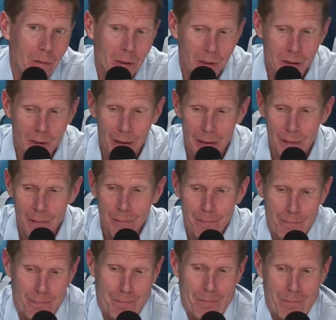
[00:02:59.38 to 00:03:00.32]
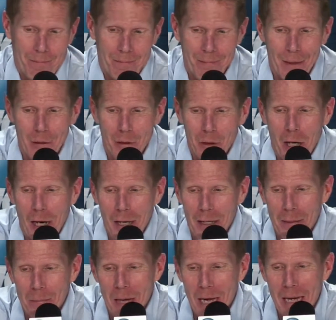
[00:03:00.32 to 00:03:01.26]
was a, a shot
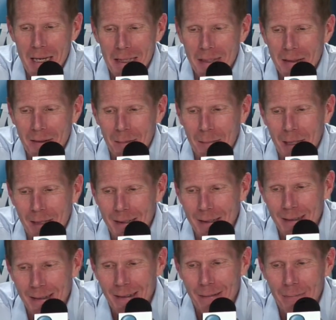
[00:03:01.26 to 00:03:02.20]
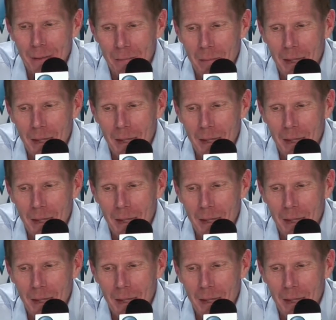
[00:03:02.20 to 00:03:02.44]
he makes. I mean, he he